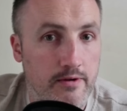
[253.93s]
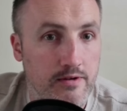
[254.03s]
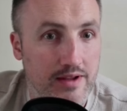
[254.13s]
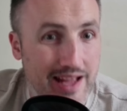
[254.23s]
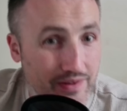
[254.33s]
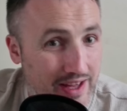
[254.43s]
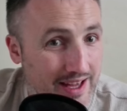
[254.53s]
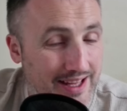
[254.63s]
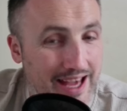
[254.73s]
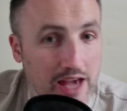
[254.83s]
If he can
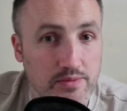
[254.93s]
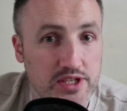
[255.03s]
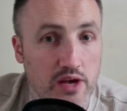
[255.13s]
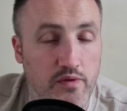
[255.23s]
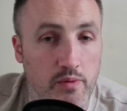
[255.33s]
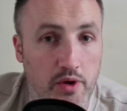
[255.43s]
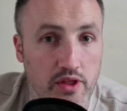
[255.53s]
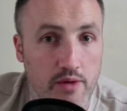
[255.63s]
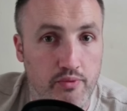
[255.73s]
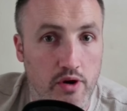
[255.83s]
get himself up on
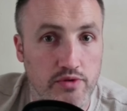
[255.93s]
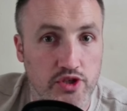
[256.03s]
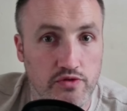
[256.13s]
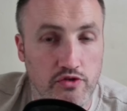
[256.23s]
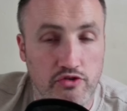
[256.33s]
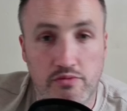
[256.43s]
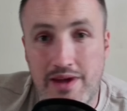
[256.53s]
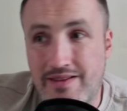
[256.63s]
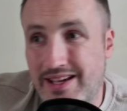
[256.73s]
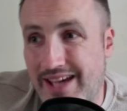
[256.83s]
that Pro Tour Order of
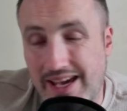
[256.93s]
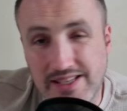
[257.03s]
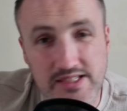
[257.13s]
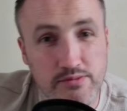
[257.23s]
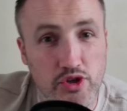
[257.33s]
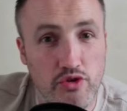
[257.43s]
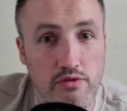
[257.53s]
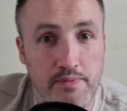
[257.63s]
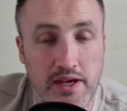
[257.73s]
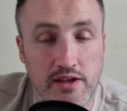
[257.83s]
Merit, get into some
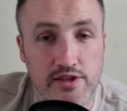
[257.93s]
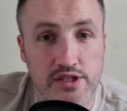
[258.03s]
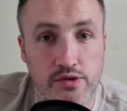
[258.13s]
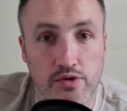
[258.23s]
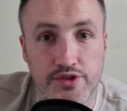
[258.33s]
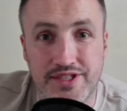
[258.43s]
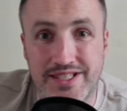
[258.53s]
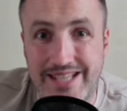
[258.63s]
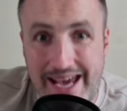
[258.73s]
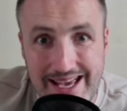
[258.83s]
European tours,
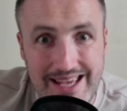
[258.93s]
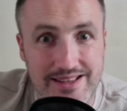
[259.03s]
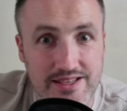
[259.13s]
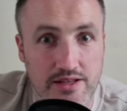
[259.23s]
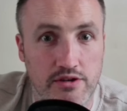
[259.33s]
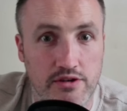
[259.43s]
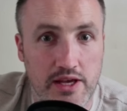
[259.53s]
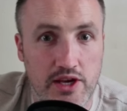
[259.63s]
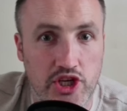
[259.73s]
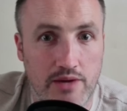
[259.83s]
get into those
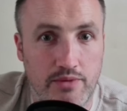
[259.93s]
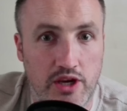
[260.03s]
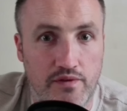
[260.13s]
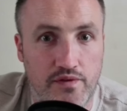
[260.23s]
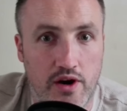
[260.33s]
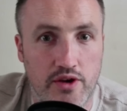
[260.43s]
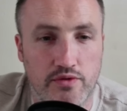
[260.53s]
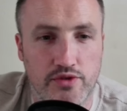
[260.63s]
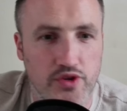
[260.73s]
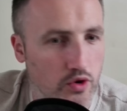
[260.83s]
Players' Championship
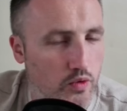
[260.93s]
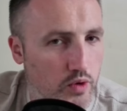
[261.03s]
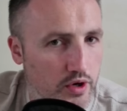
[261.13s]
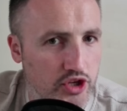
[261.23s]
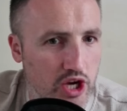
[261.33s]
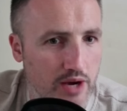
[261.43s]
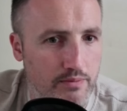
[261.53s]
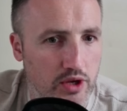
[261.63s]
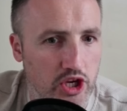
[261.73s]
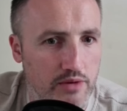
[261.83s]
finals or World
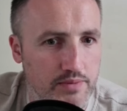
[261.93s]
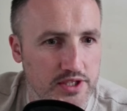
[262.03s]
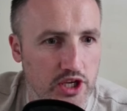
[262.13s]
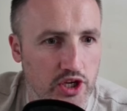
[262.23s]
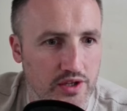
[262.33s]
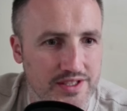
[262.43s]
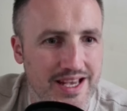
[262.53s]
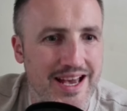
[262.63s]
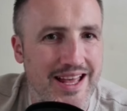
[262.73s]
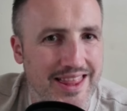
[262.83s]
Championship positions,
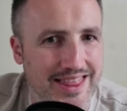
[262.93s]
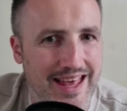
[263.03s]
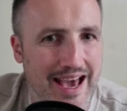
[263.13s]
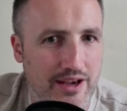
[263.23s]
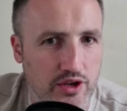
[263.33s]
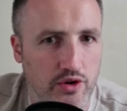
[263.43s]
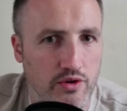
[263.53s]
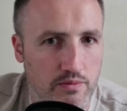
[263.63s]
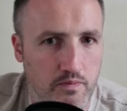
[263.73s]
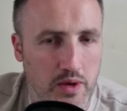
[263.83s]
that
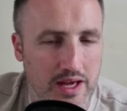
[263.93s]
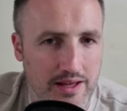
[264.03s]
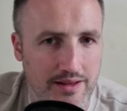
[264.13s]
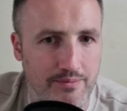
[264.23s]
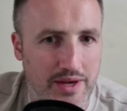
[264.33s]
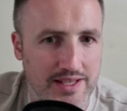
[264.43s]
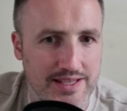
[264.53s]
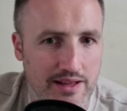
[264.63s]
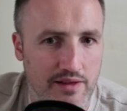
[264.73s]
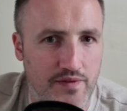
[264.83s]
could be a big
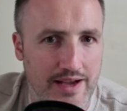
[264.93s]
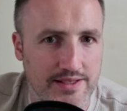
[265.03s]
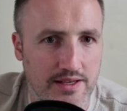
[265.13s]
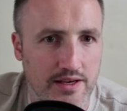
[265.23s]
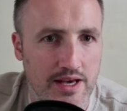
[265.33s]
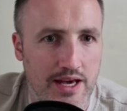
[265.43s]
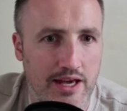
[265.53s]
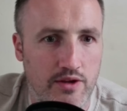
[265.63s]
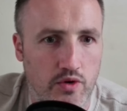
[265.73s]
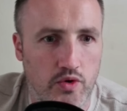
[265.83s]
telling factor
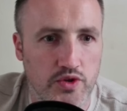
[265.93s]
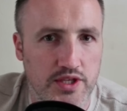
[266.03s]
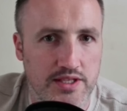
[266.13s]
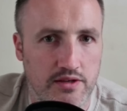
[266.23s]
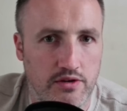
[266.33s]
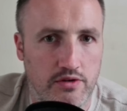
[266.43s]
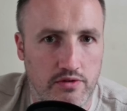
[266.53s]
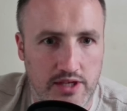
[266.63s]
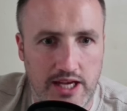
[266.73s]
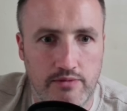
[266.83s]
in order to
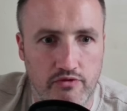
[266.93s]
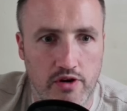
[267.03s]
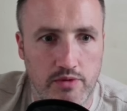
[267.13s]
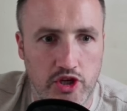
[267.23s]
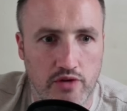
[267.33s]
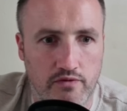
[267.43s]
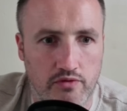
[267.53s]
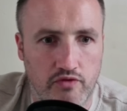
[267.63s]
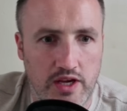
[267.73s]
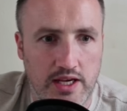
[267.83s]
keep Jayne
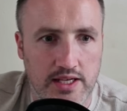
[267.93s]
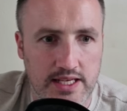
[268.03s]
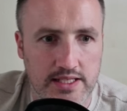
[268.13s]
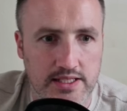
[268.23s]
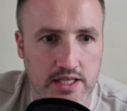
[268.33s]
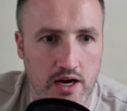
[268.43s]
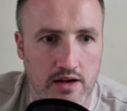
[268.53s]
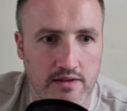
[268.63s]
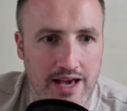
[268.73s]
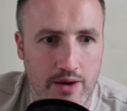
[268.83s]
Rodriguez his
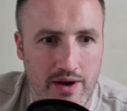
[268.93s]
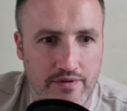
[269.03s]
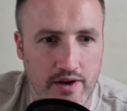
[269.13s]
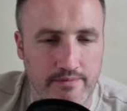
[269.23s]
card. However,